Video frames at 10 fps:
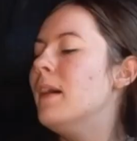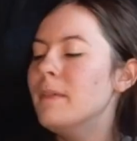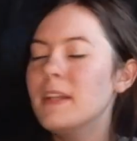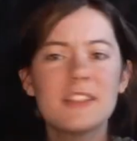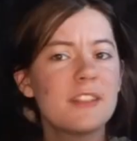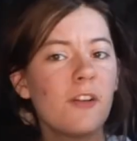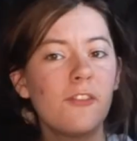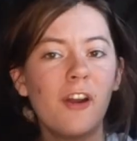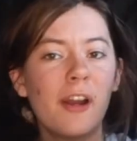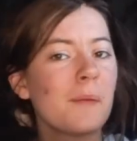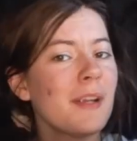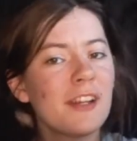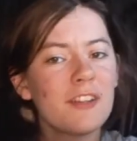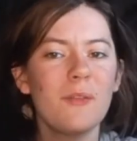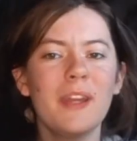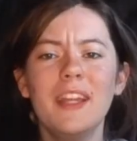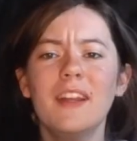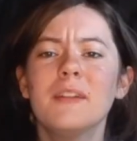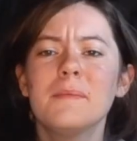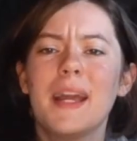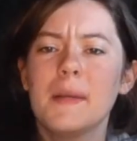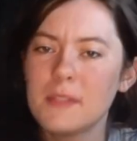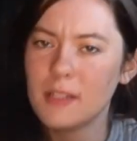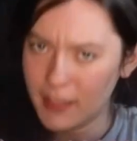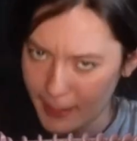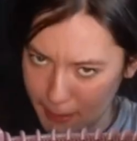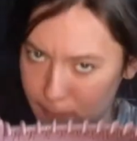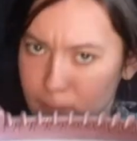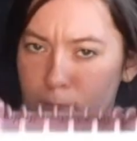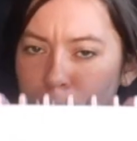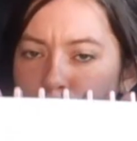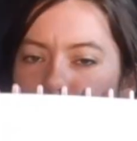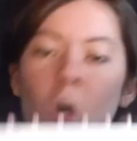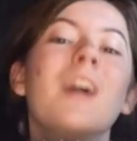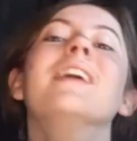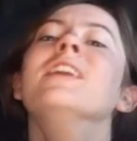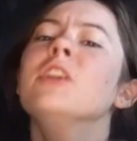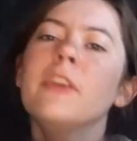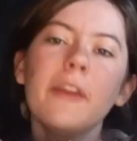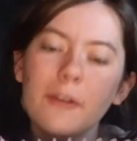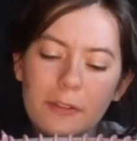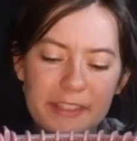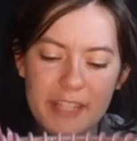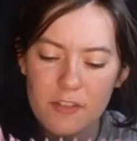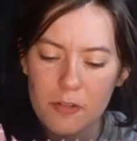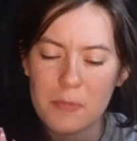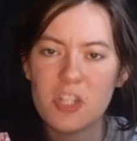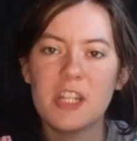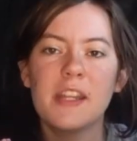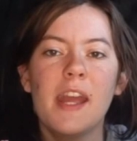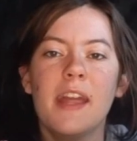But so far we are doing it on my absolutely new Sentro machine.